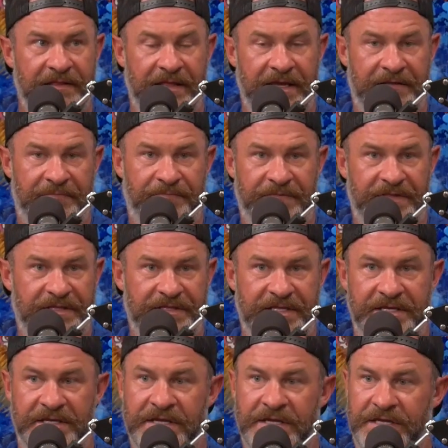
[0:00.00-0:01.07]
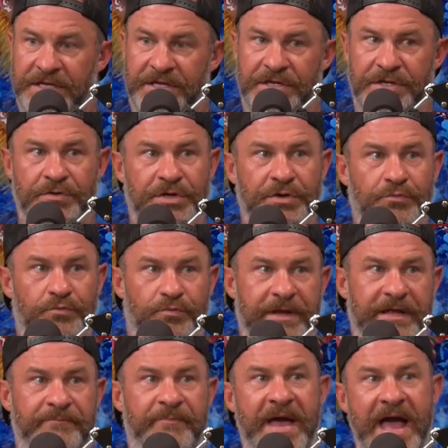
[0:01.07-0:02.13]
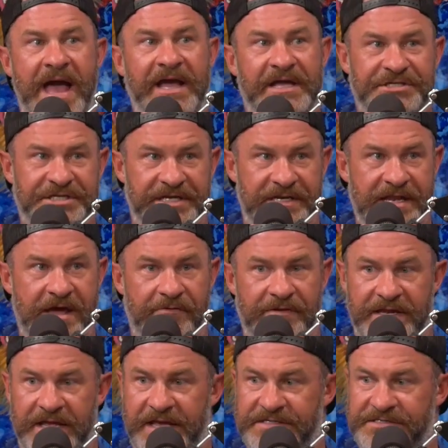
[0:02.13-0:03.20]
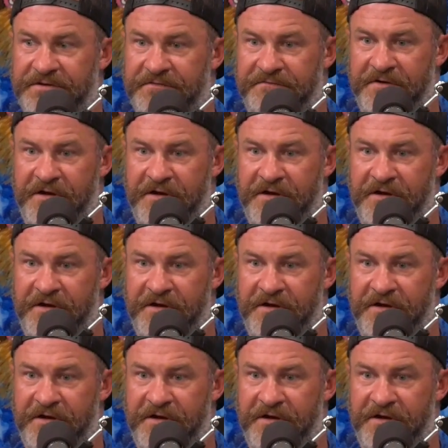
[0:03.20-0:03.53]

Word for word: like the, the you, you read packaging nowadays of,